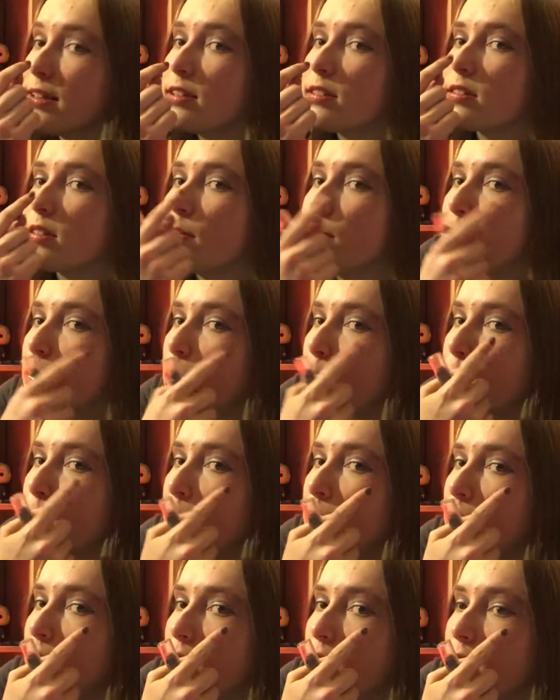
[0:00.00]
is some
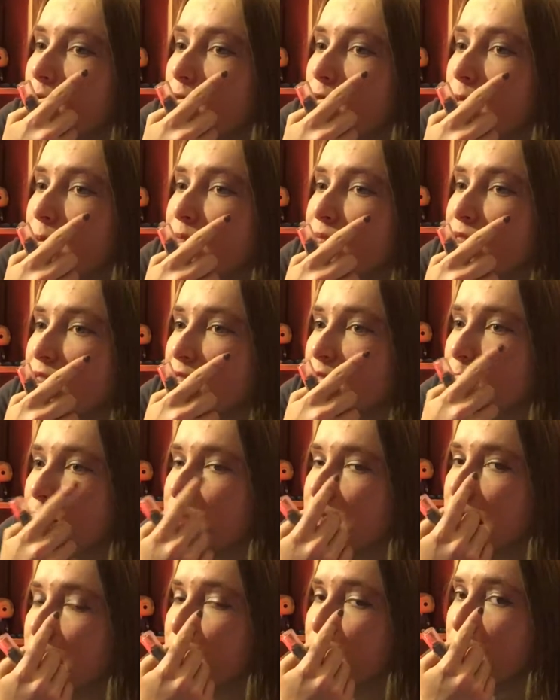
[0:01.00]
purple, some
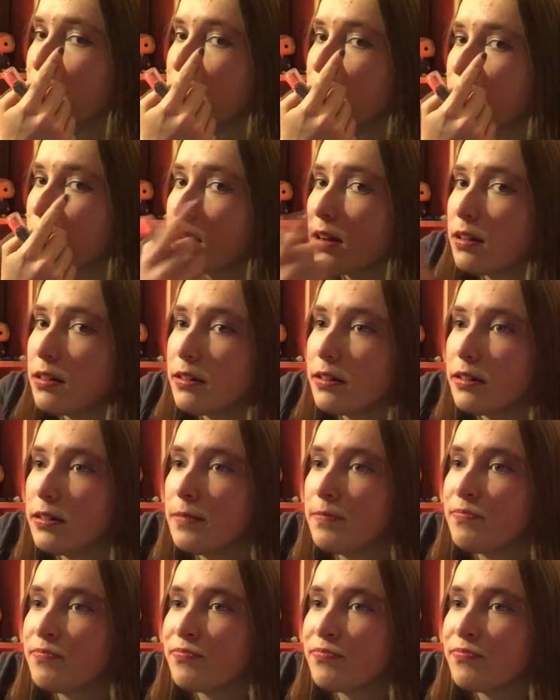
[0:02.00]
deep mineral color